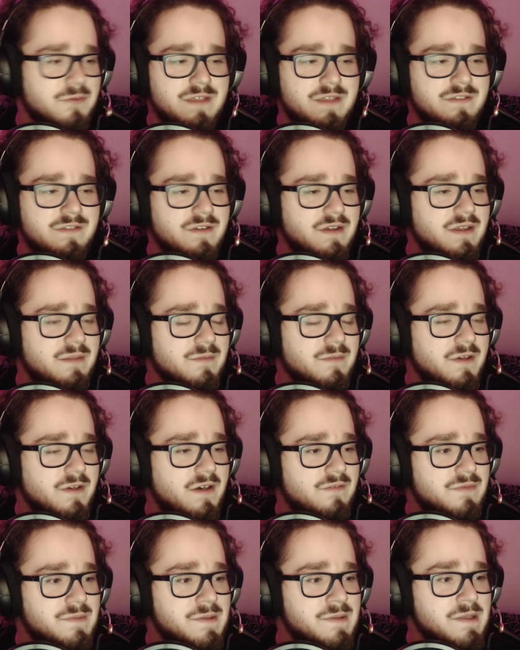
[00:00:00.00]
Sorry, I'm
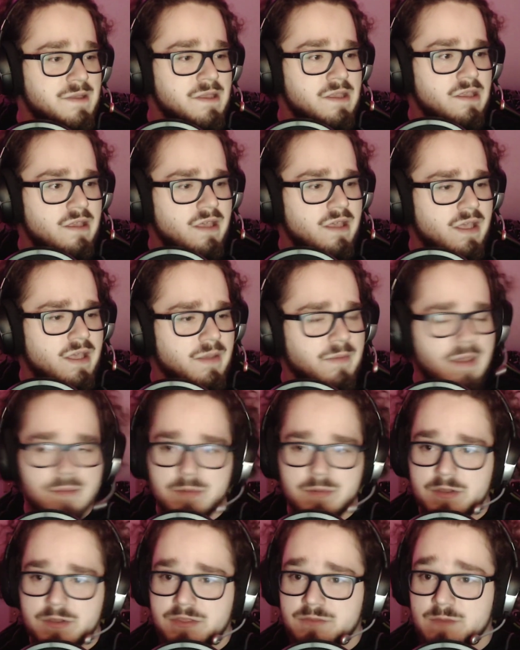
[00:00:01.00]
coughing. Got
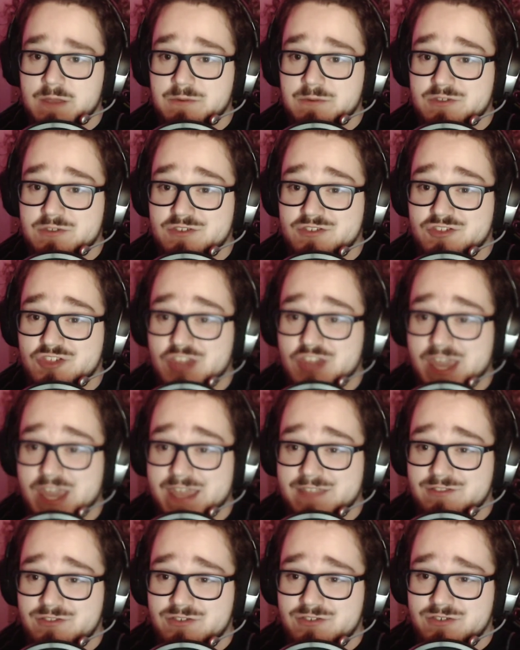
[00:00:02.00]
book 3, which is
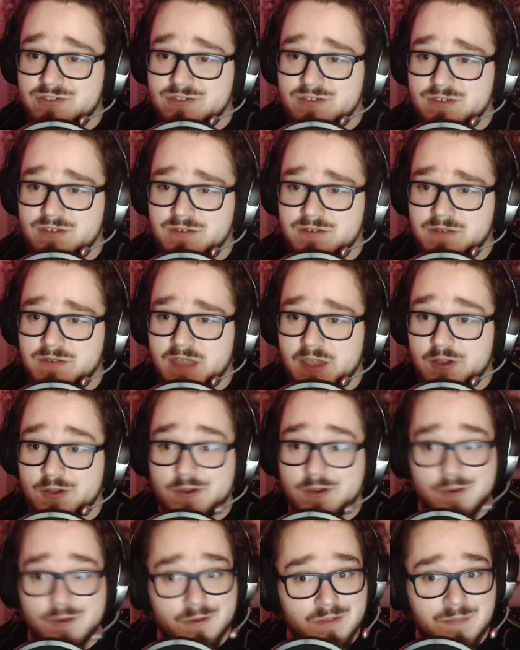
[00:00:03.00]
Change. Got her
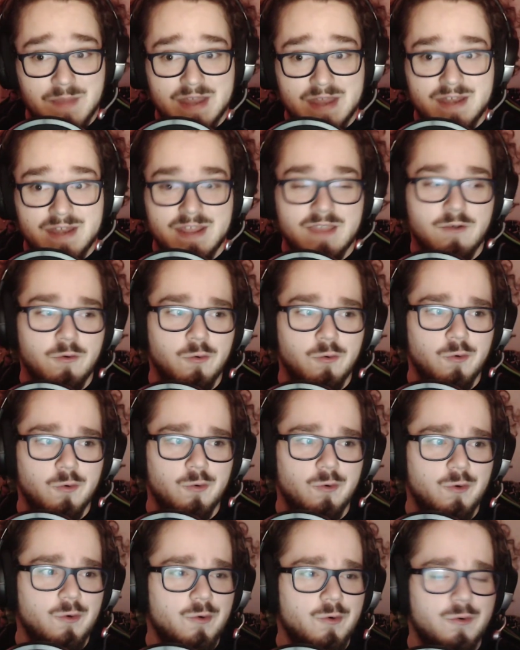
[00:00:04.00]
earthbending.
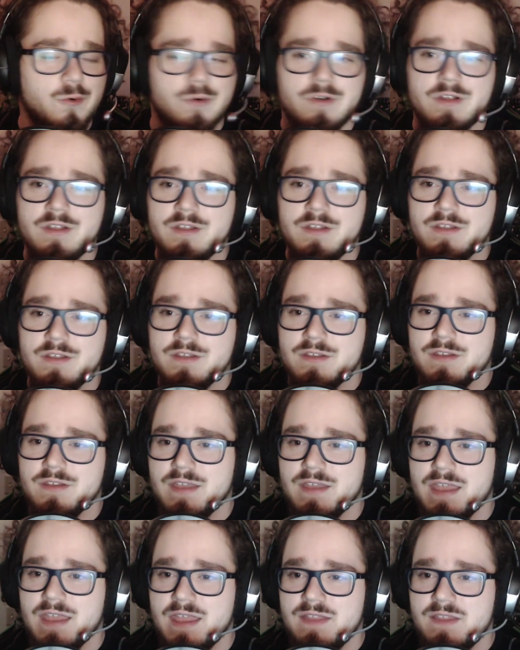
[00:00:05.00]
Ooh.
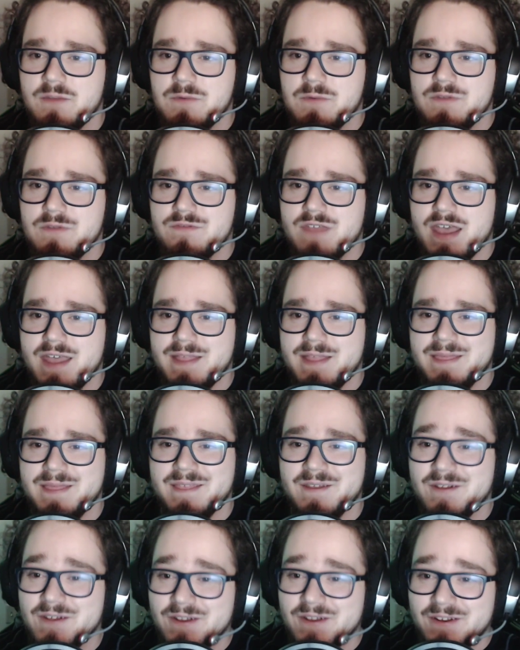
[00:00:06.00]
And then we've got
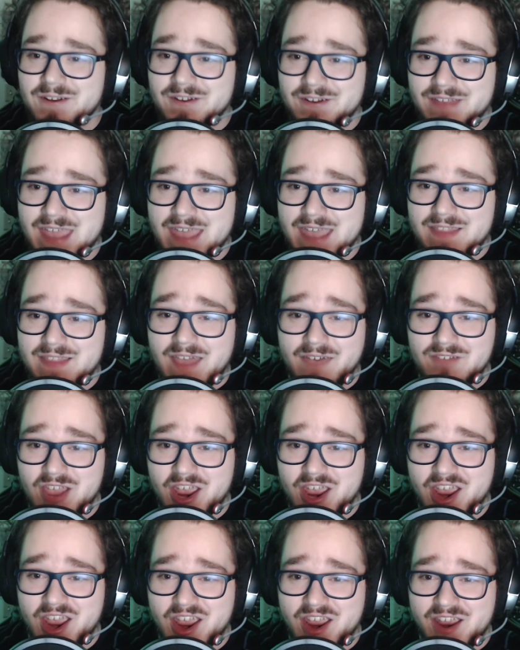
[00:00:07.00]
her and her gay lover.
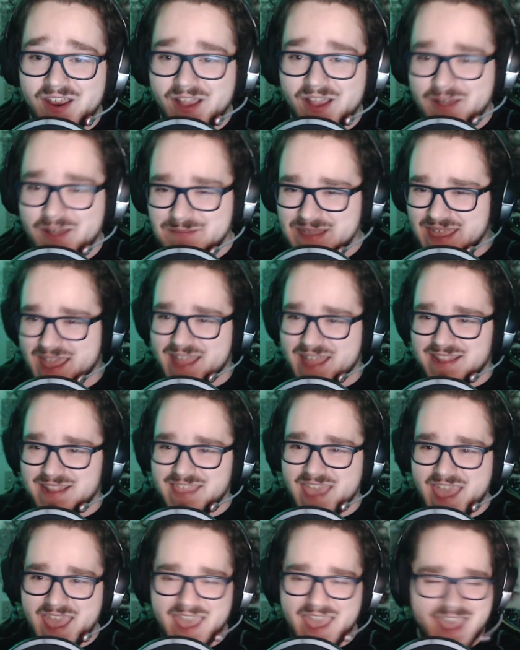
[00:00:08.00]
Oh my god,
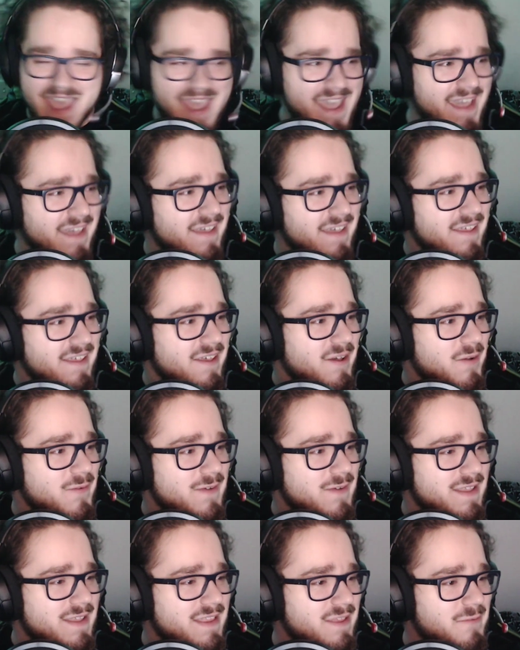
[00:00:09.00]
yay!
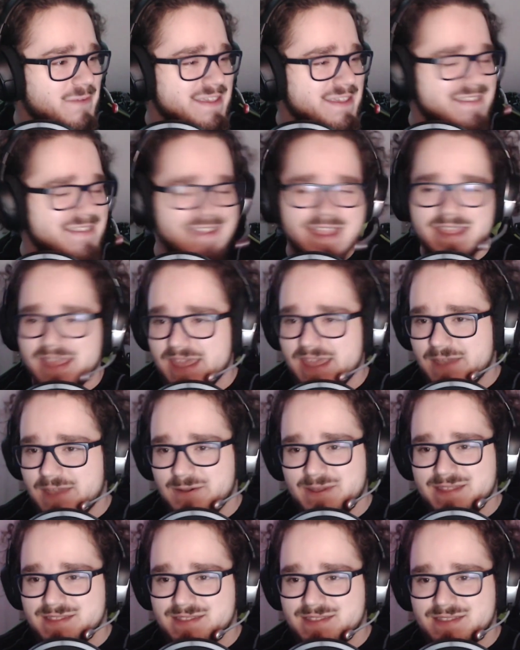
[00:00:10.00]
We stand gay
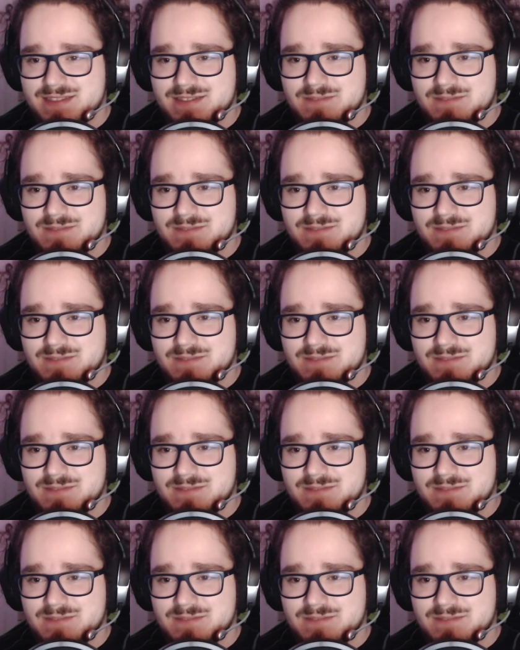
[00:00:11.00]
queens.